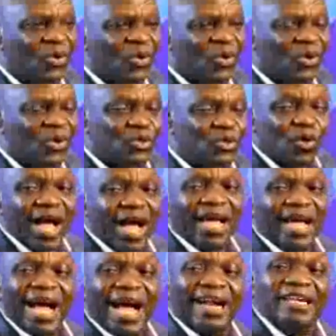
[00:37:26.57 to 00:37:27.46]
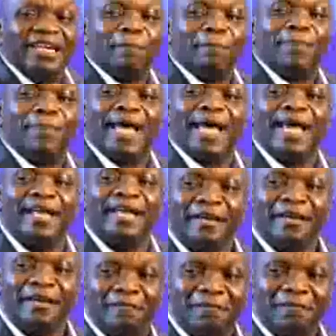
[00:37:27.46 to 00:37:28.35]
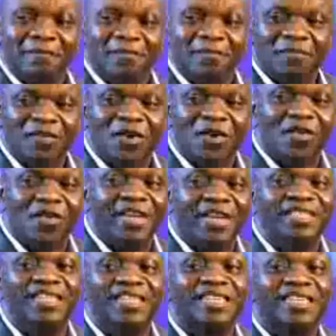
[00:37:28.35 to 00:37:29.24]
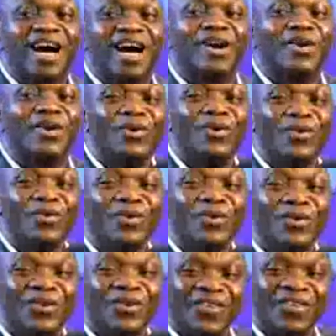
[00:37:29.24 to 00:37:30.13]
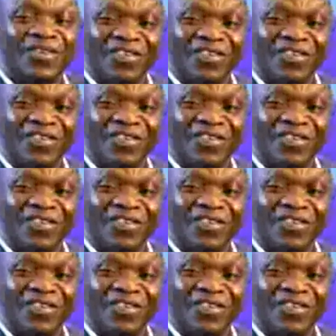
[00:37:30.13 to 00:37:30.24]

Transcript: So I replied him, the oranges are good.